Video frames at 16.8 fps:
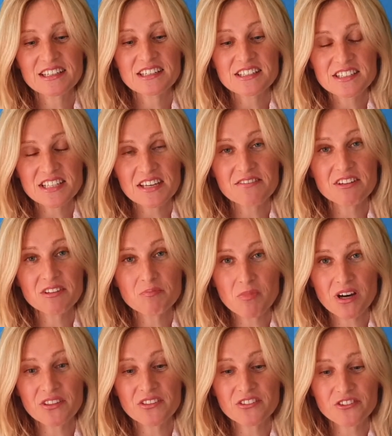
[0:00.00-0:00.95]

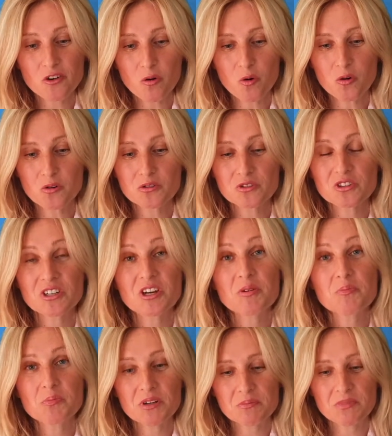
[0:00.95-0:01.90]
seven-month-old
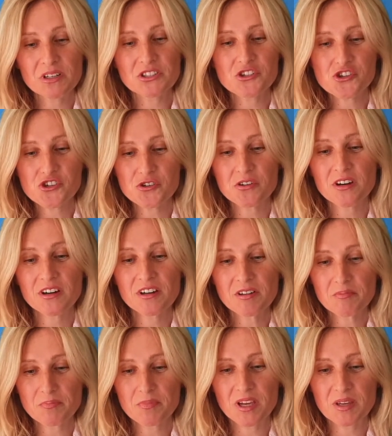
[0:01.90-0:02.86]

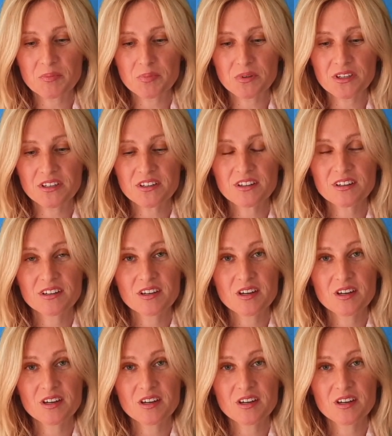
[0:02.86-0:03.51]
premature baby.